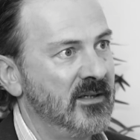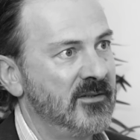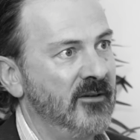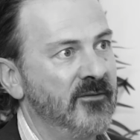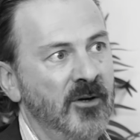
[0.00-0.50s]

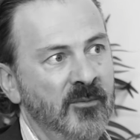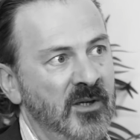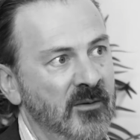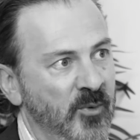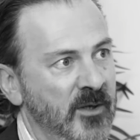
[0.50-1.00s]
is you've got to
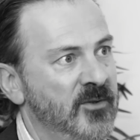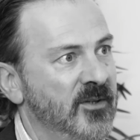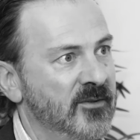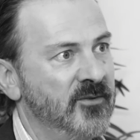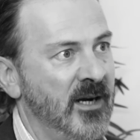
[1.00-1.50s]
be a bridge
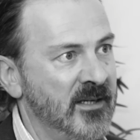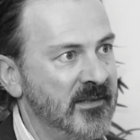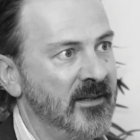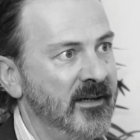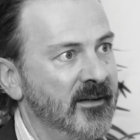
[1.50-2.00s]
and a
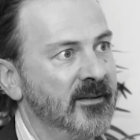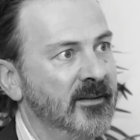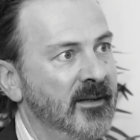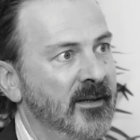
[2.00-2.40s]
translator